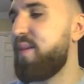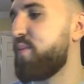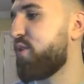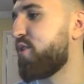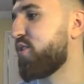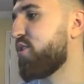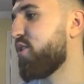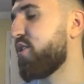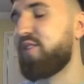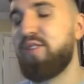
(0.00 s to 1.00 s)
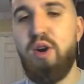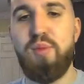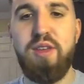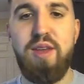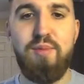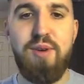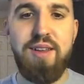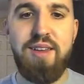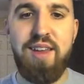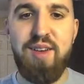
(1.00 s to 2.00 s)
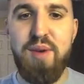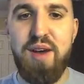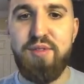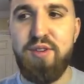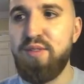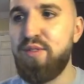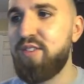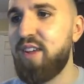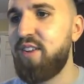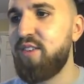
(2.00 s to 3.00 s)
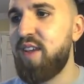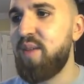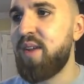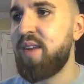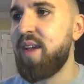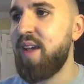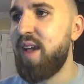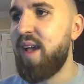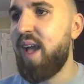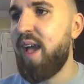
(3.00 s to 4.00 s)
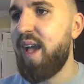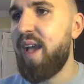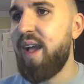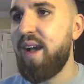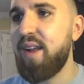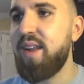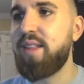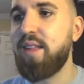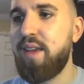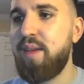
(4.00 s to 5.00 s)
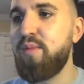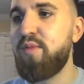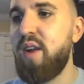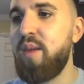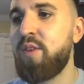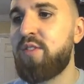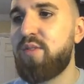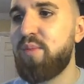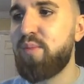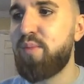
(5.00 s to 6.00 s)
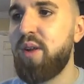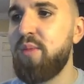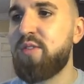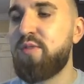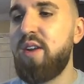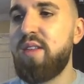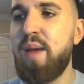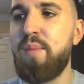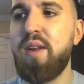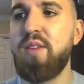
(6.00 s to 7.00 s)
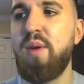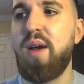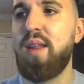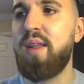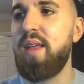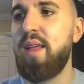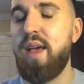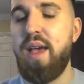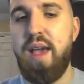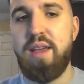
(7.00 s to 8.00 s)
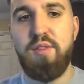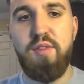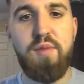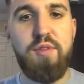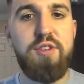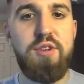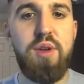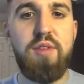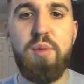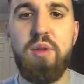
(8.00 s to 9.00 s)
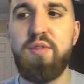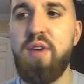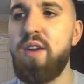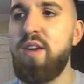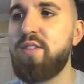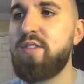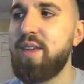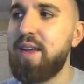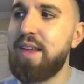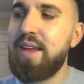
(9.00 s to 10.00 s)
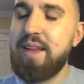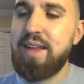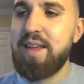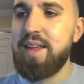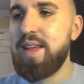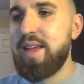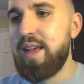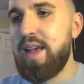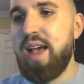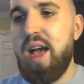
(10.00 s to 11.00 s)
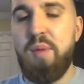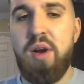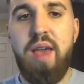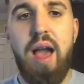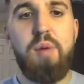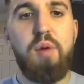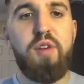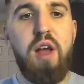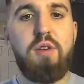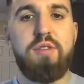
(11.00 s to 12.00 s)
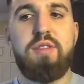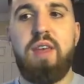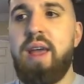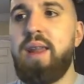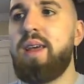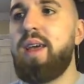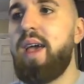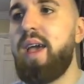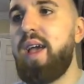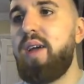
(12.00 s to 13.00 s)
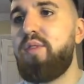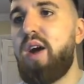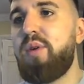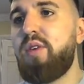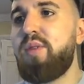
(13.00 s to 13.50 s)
uncorked. Hope you're keeping well, Keane. Good man for sending your team in. I like the team very much, pretty much very template as well. You've gone for 2 Liverpool defenders. I'm on Gakpo for now, as I was saying. Robbo,